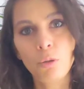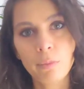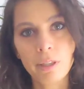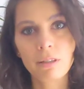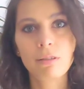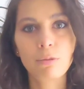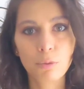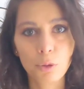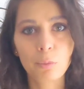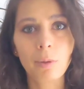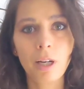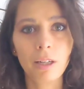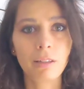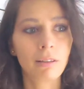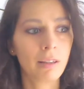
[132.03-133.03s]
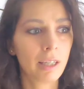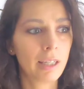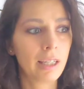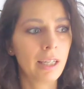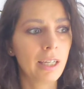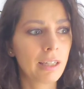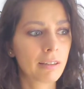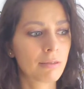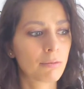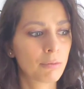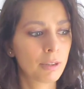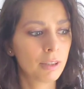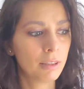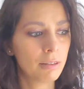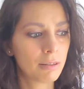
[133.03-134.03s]
human is a robot, and they can't
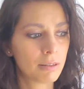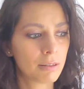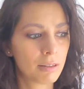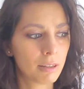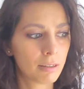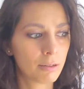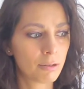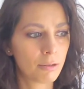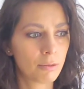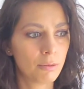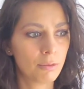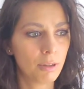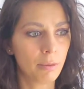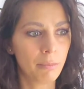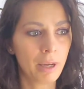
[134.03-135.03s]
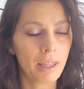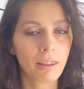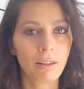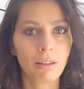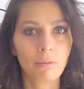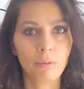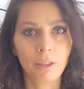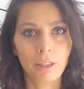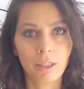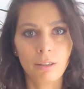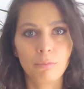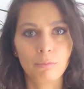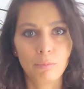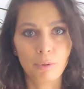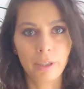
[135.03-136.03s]
really stick to a method
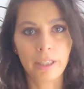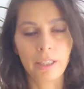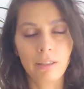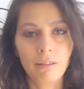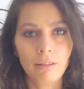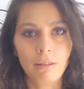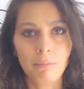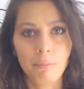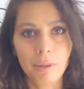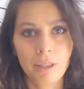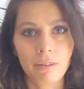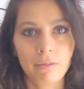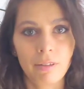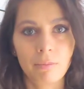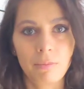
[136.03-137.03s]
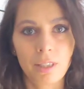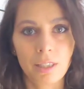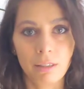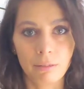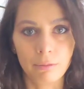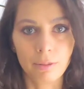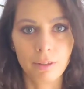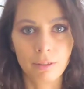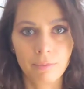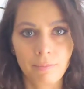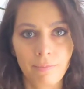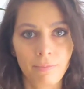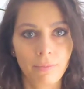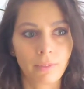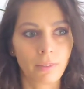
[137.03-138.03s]
without bringing a bit of themselves.
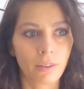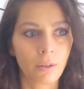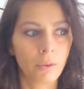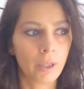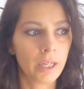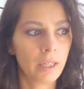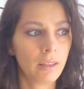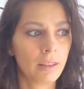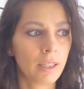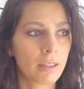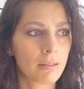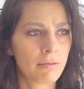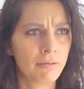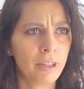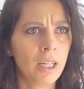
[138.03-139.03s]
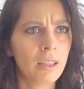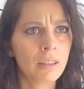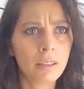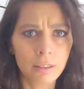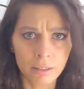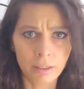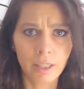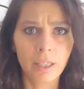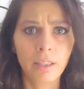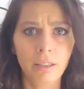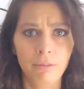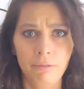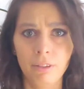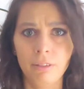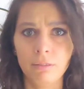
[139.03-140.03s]
Okay, that's valid in
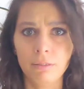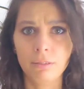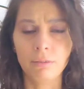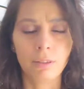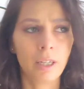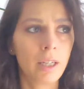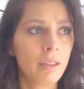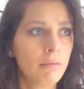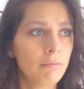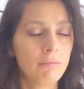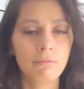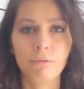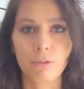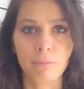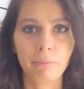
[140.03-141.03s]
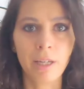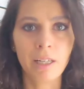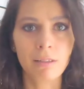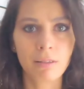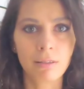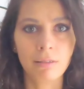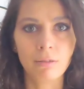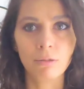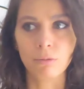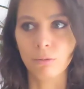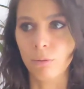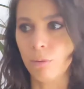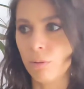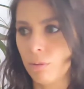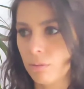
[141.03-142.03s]
any field. Okay, from medicine to
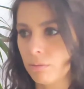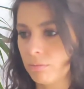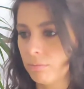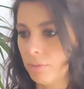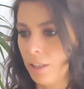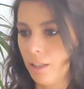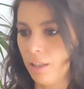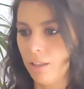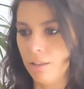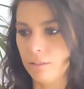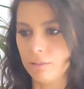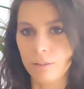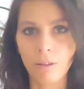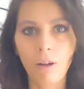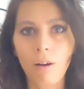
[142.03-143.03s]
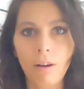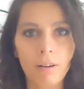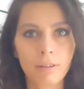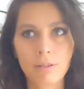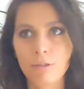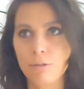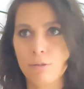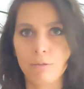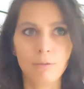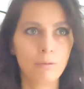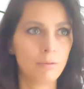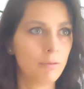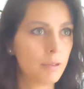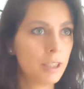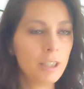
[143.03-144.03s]
law
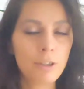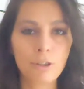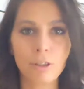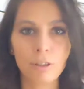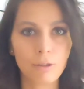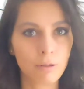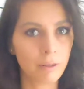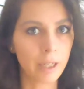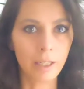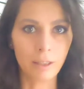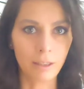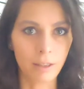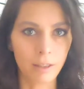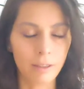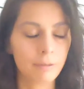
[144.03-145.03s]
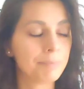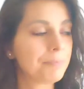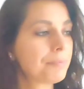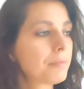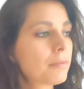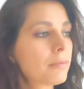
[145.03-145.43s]
to teaching to anything.